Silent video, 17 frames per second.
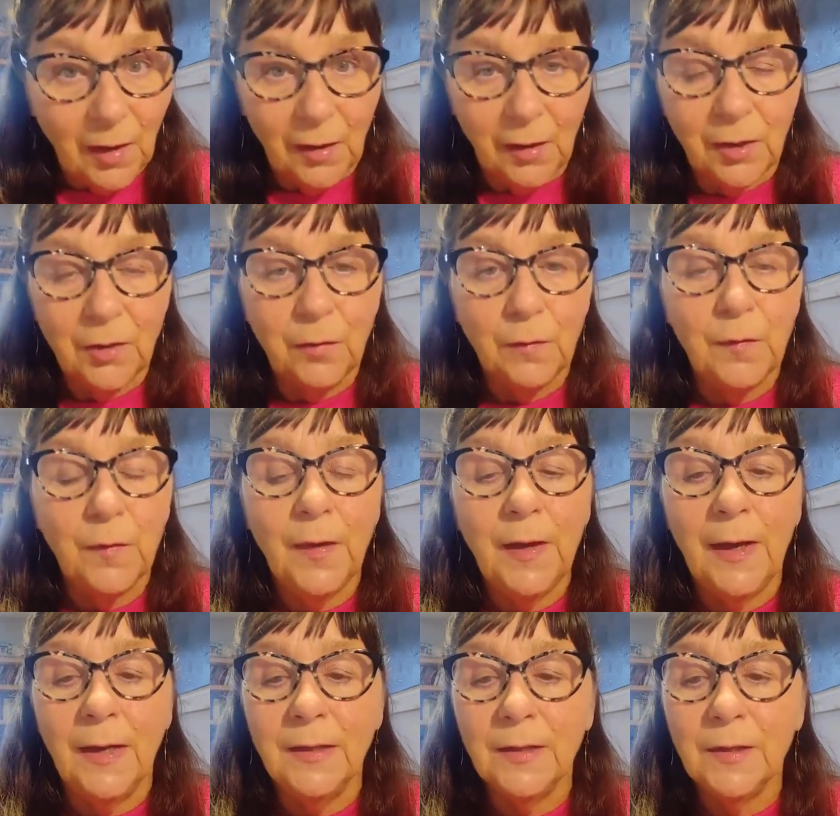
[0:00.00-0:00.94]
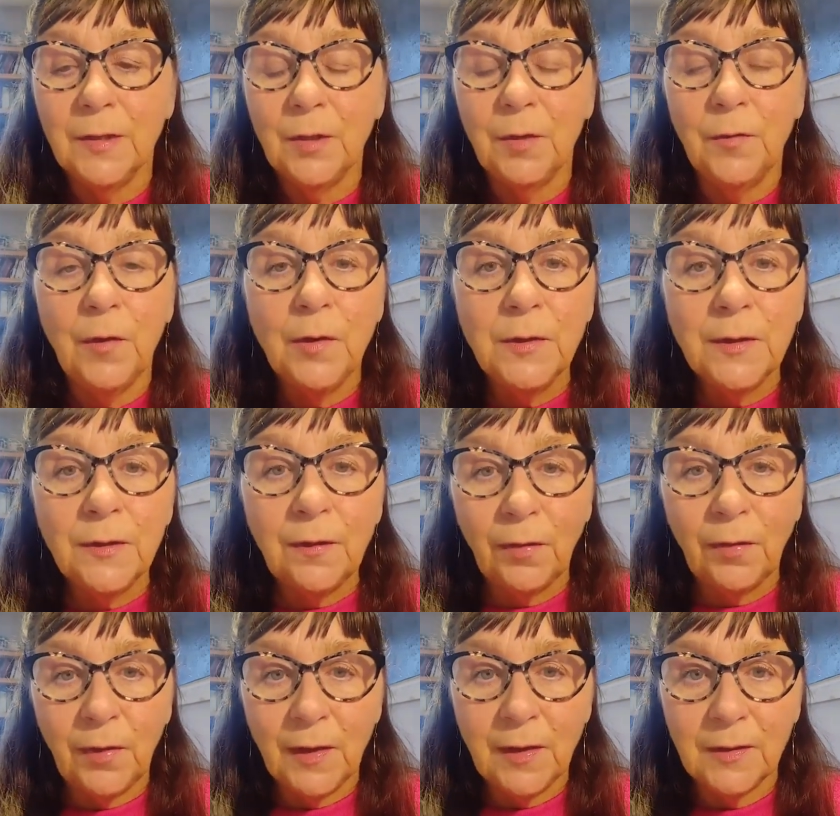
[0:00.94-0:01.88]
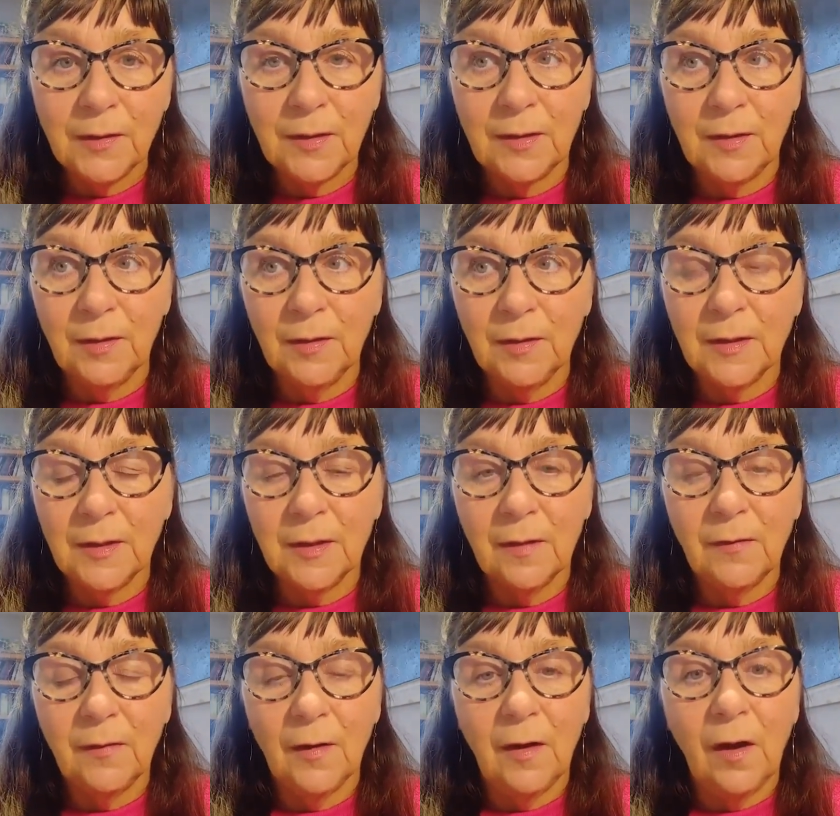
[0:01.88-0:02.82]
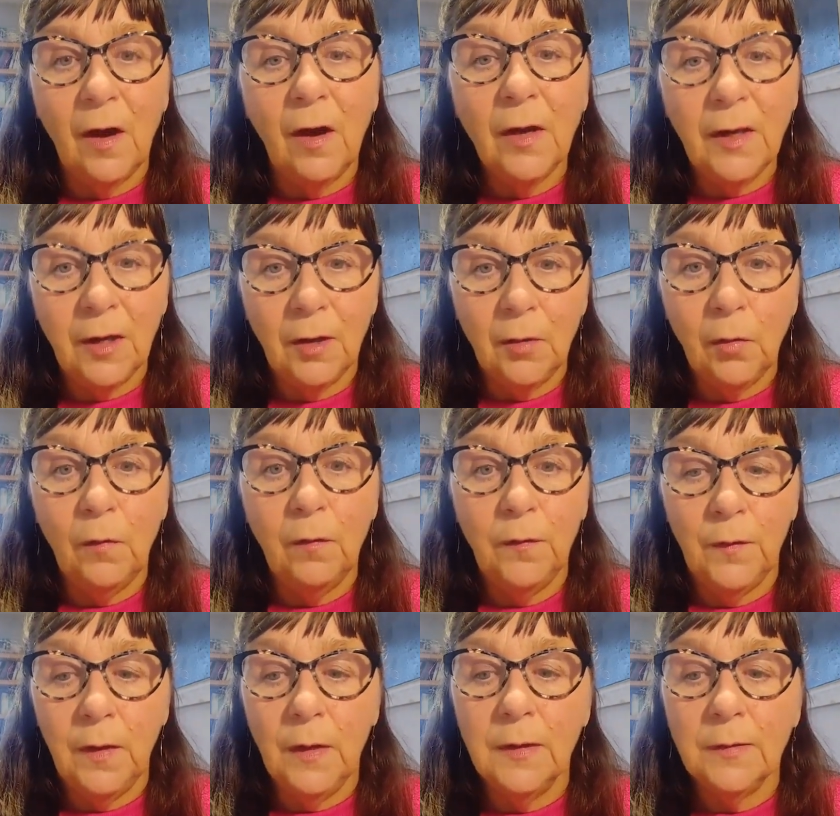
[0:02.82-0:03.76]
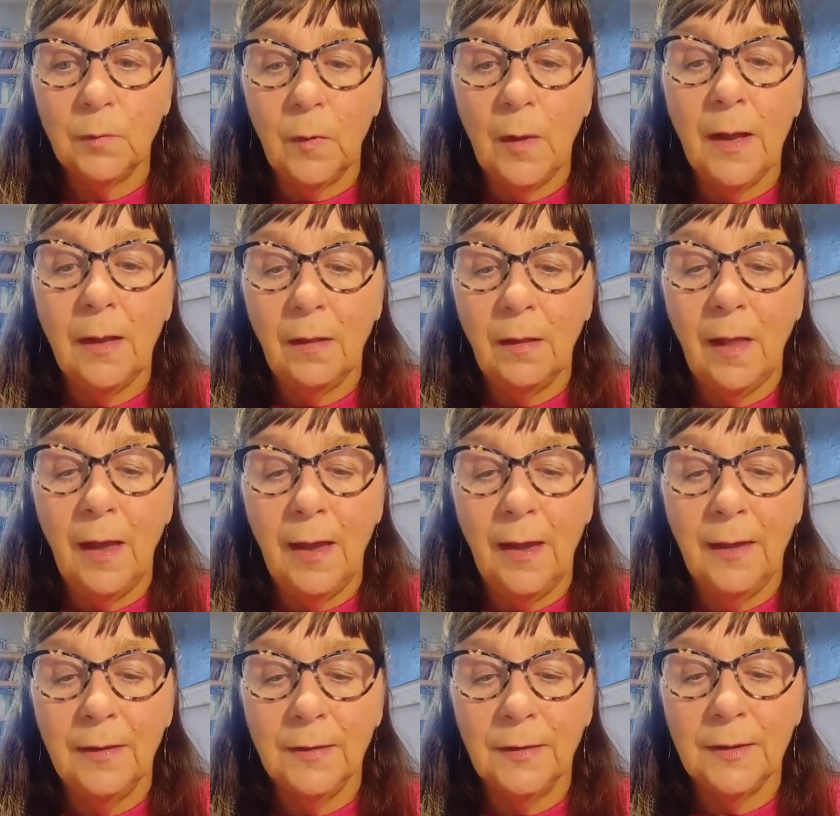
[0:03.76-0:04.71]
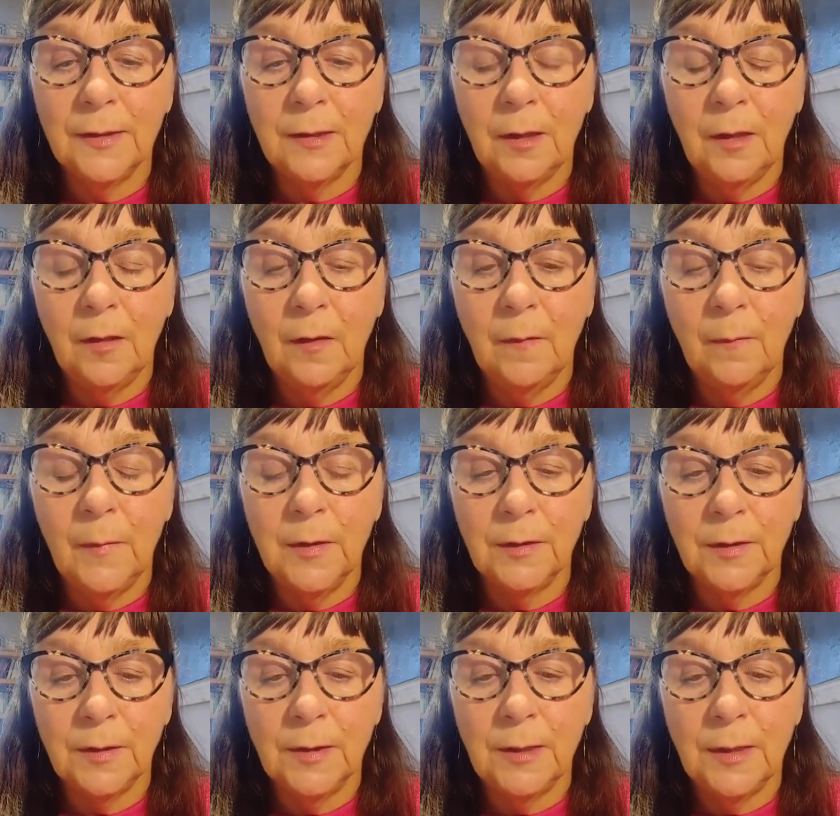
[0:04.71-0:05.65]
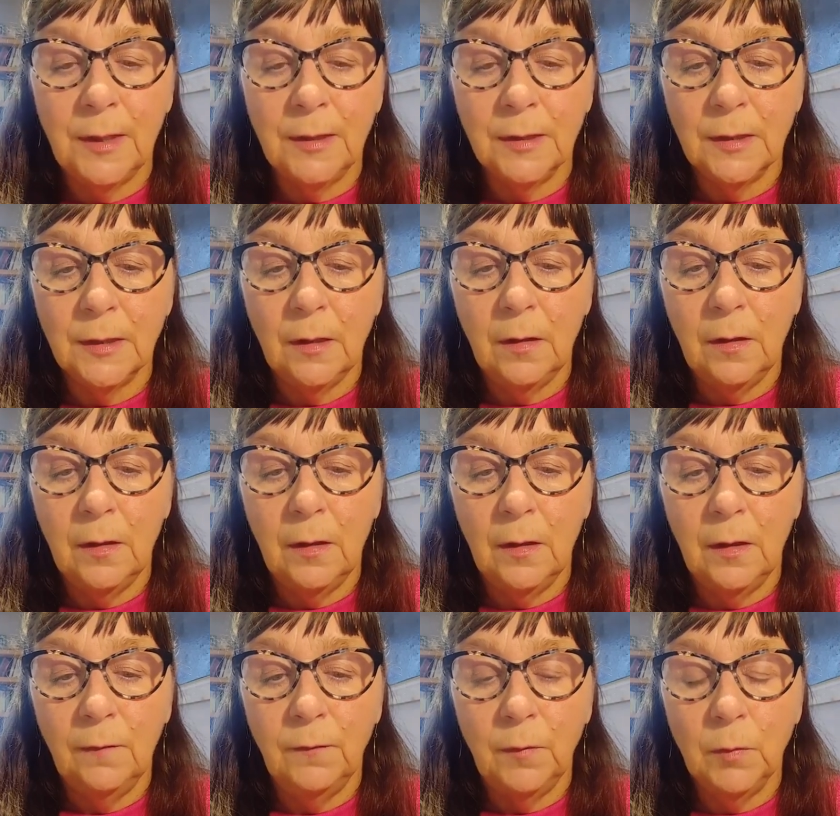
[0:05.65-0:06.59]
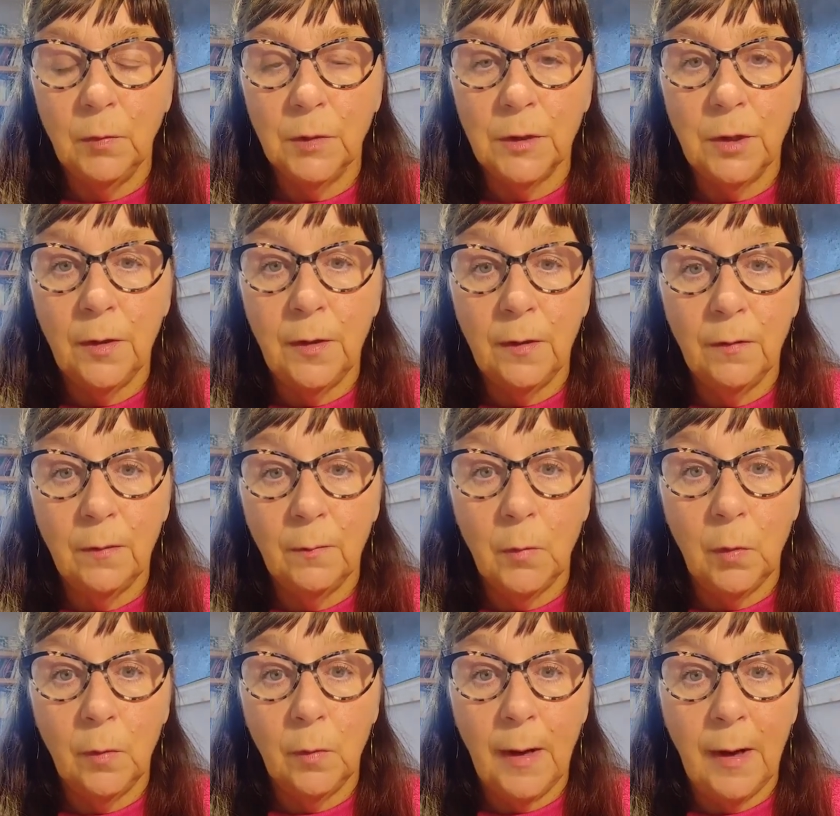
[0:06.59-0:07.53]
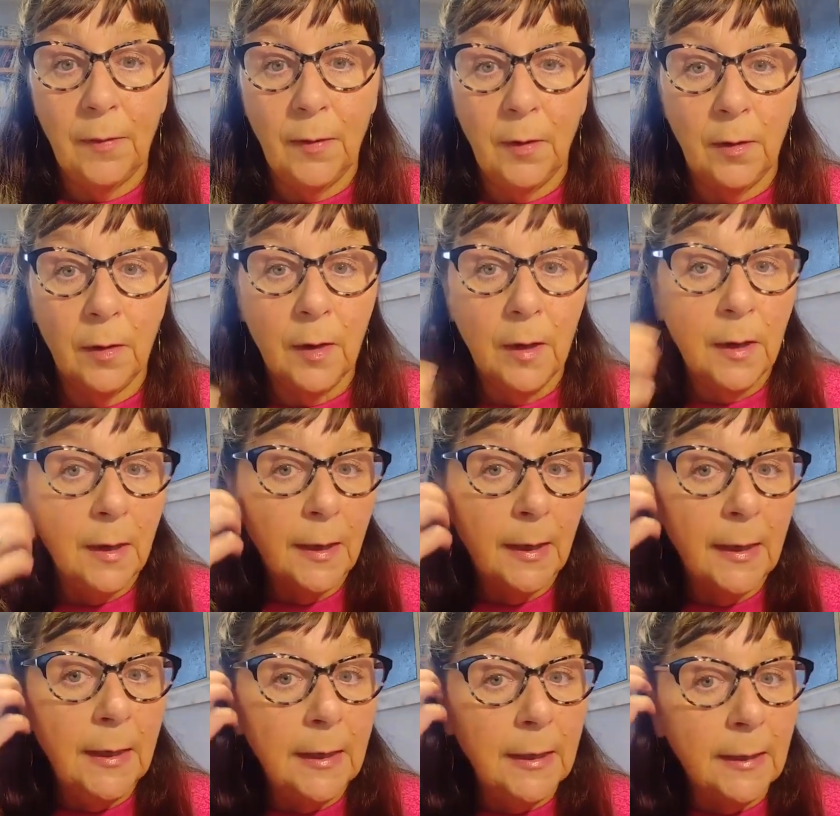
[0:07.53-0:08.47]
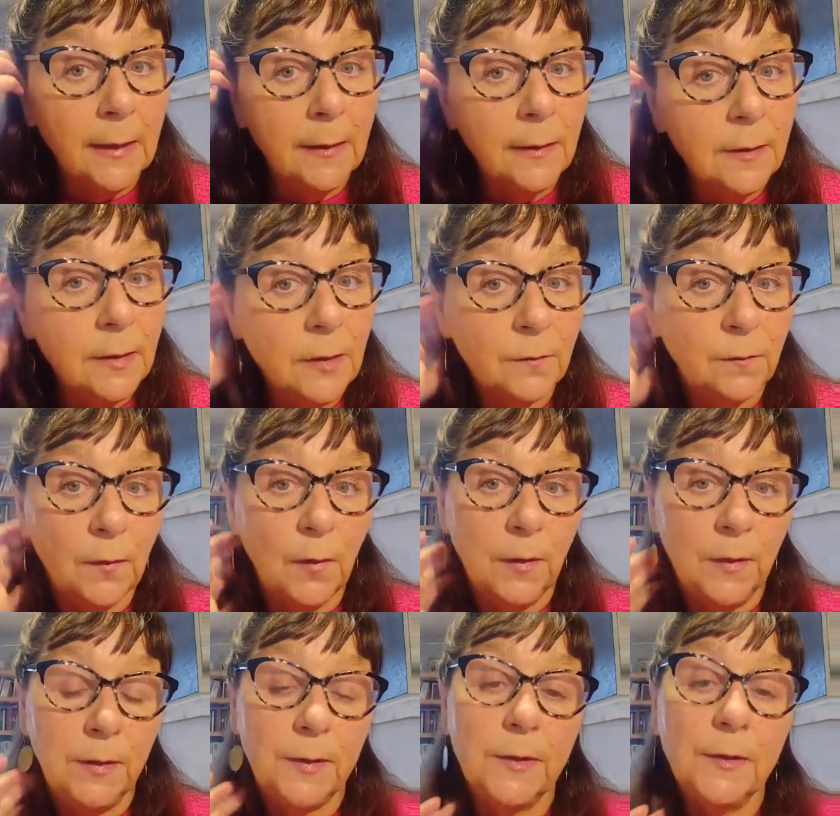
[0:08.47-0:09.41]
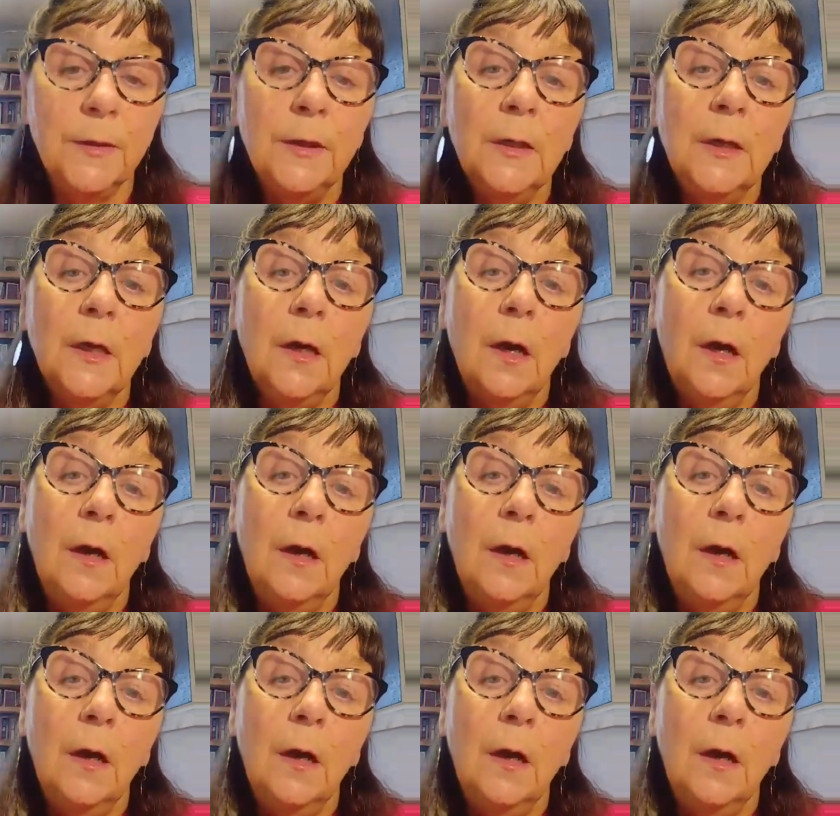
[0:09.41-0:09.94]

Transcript: I can offer that. So those are the things that I can offer, as well as I said, if you want to know anything more about the Healy device.